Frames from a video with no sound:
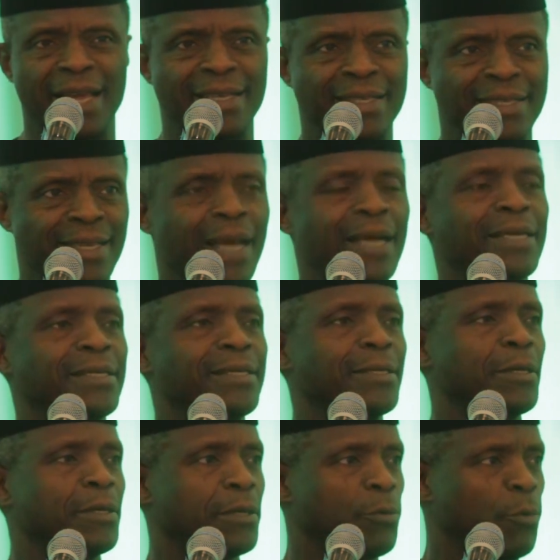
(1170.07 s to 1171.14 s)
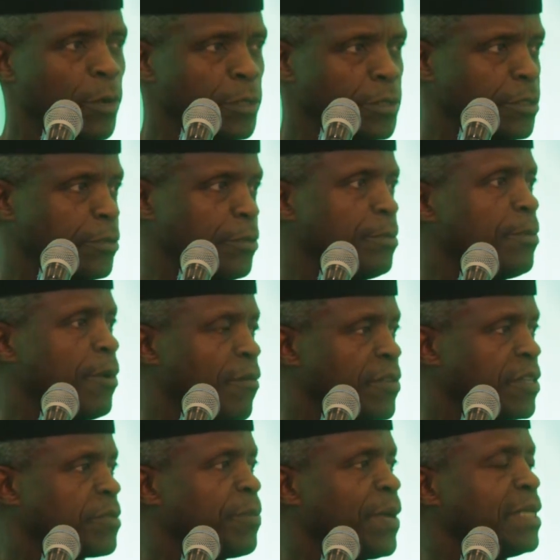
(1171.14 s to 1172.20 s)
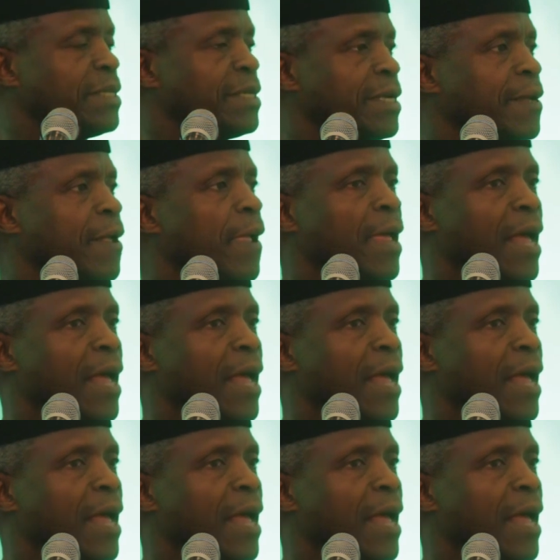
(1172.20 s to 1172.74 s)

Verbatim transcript: exact quantum of the spending,